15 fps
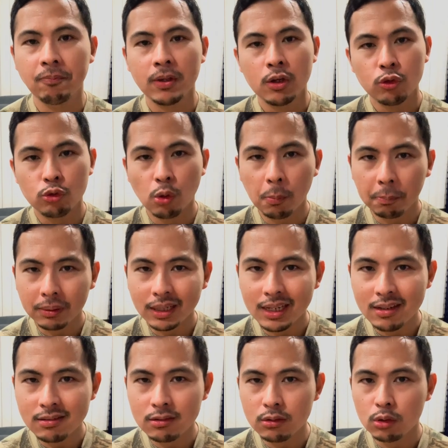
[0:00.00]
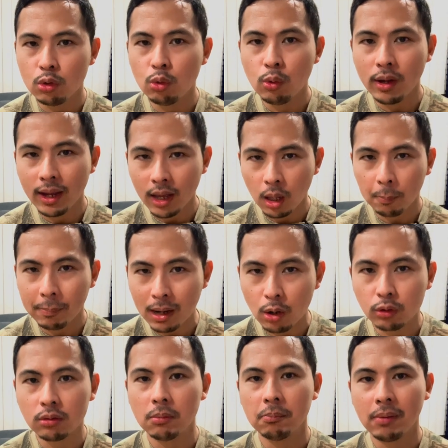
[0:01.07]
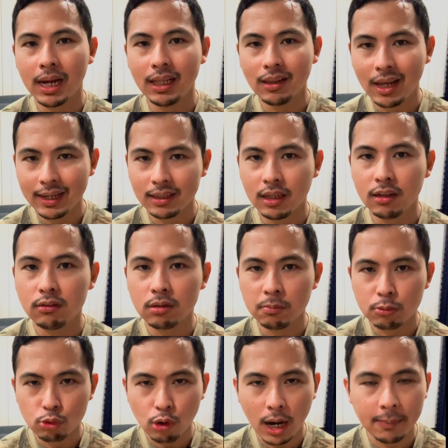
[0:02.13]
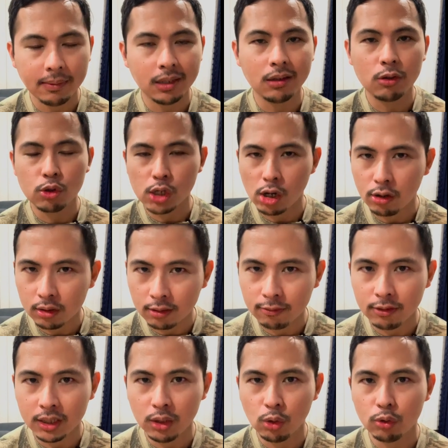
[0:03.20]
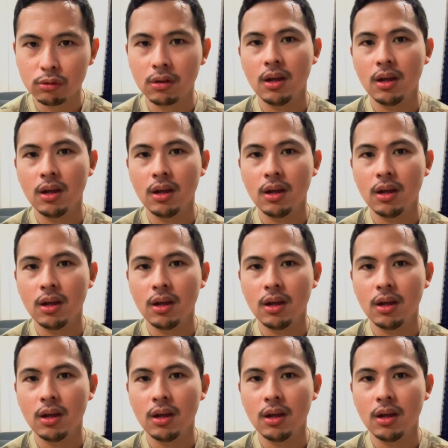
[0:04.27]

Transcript: So please do help out by liking, subscribing, sharing the videos,